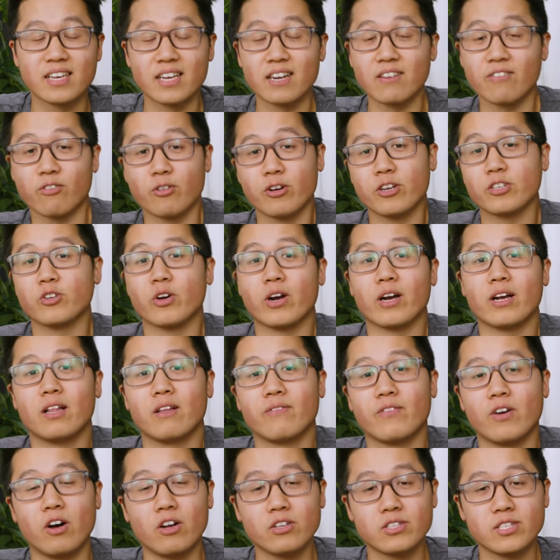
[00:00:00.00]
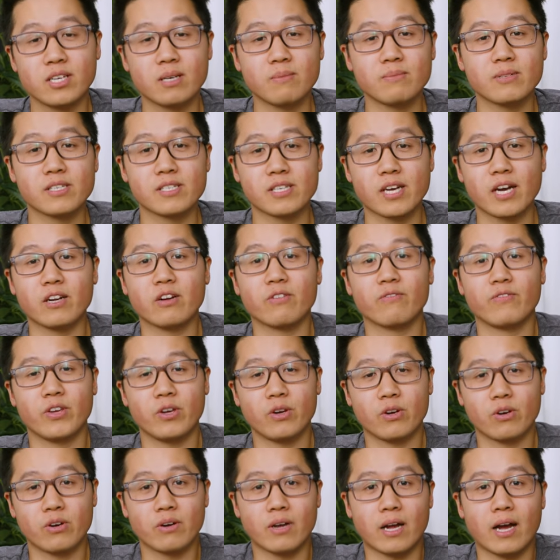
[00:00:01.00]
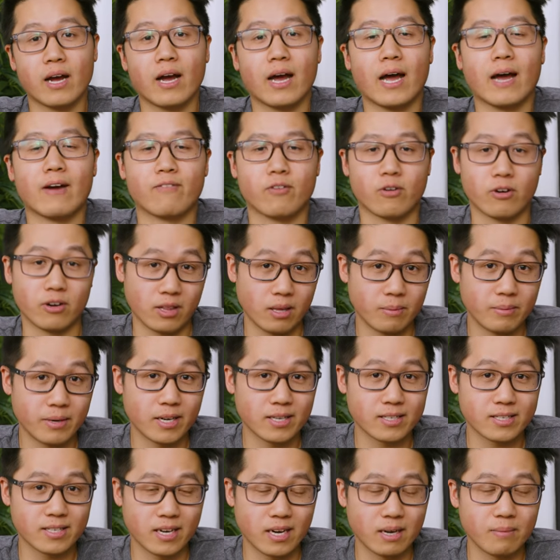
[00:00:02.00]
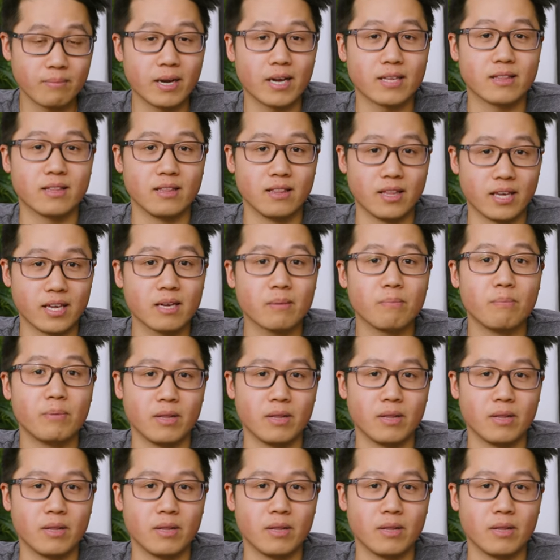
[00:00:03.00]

Get a free trial of Altium Designer Viewer for a limited time at the link